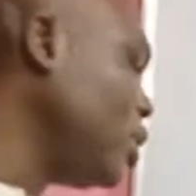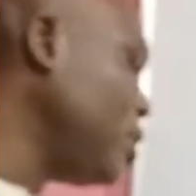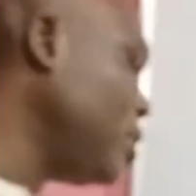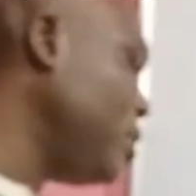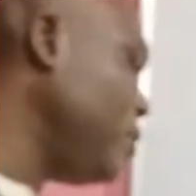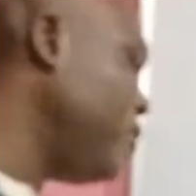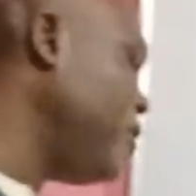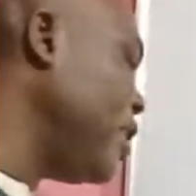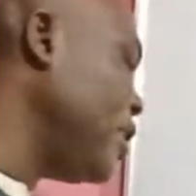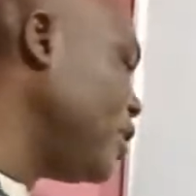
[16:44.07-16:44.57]

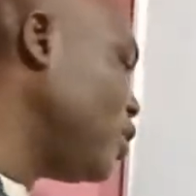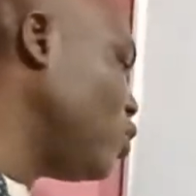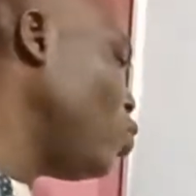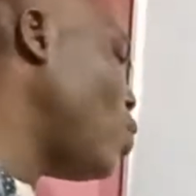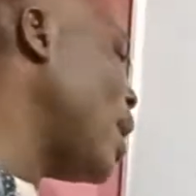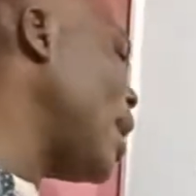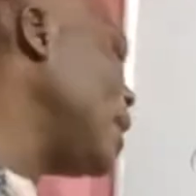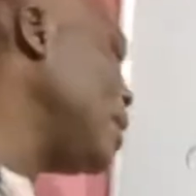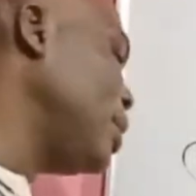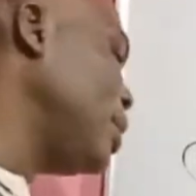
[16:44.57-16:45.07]
difference, while
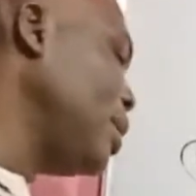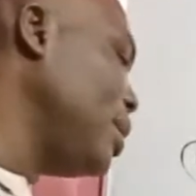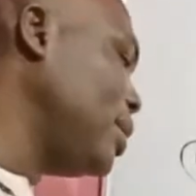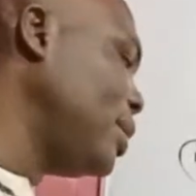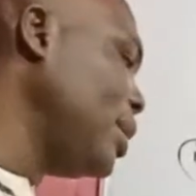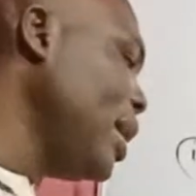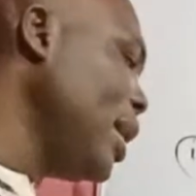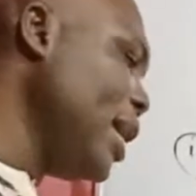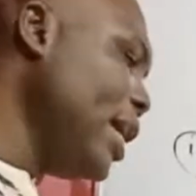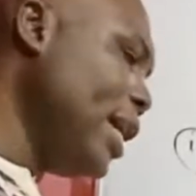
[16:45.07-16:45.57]
this
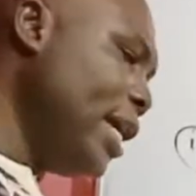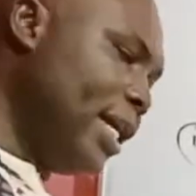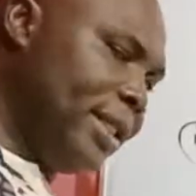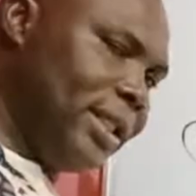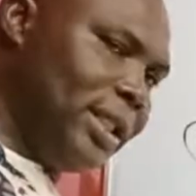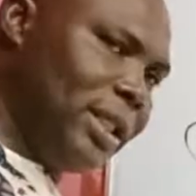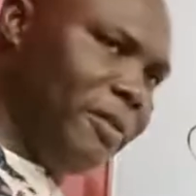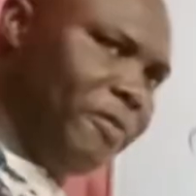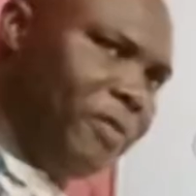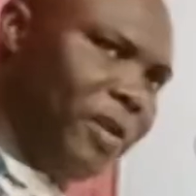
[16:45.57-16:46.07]
is
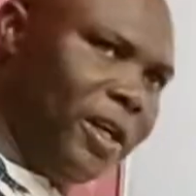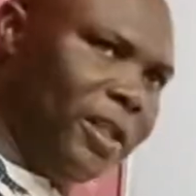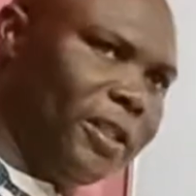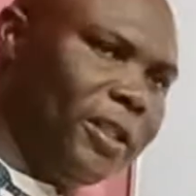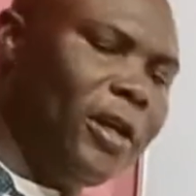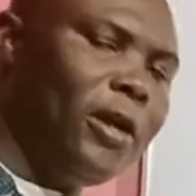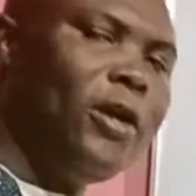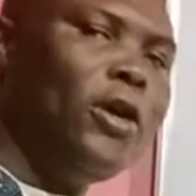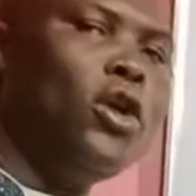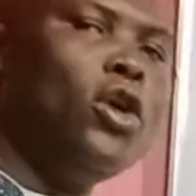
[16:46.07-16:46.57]
difference.
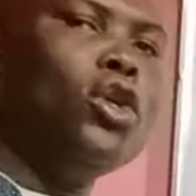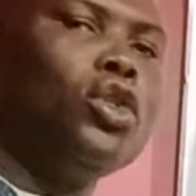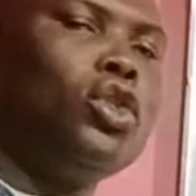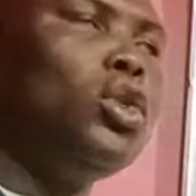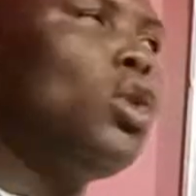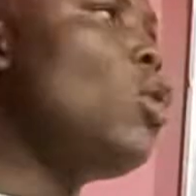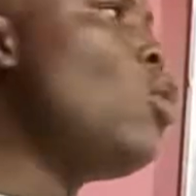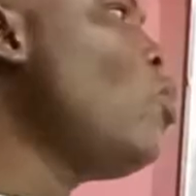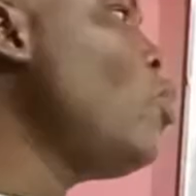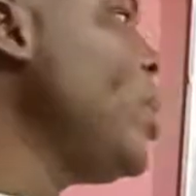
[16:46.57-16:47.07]

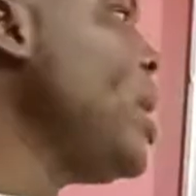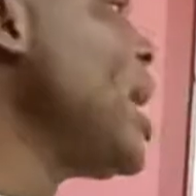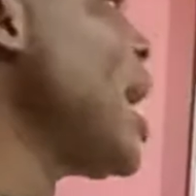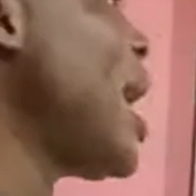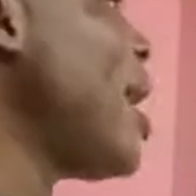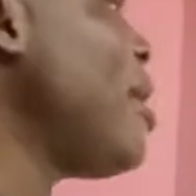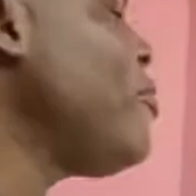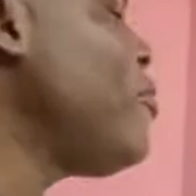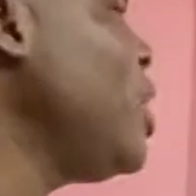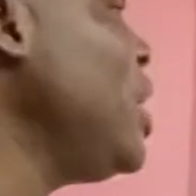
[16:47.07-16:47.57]
So we
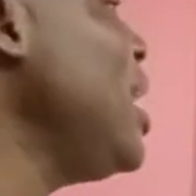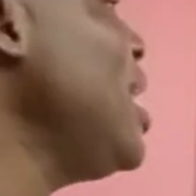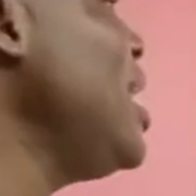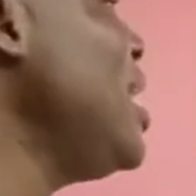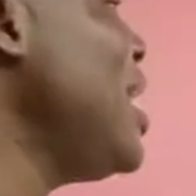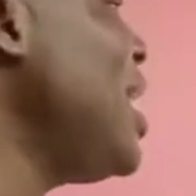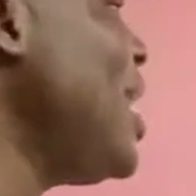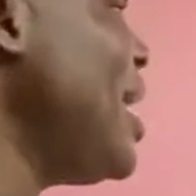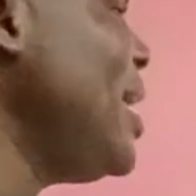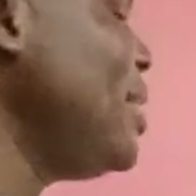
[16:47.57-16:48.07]
have really
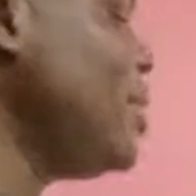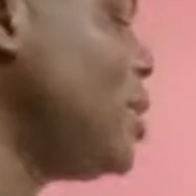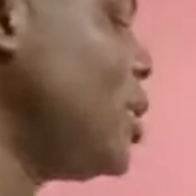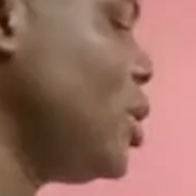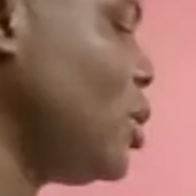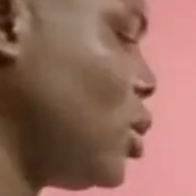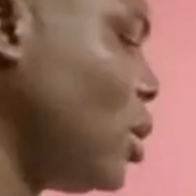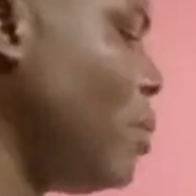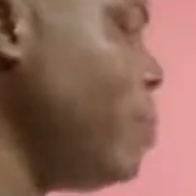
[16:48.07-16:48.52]
learned some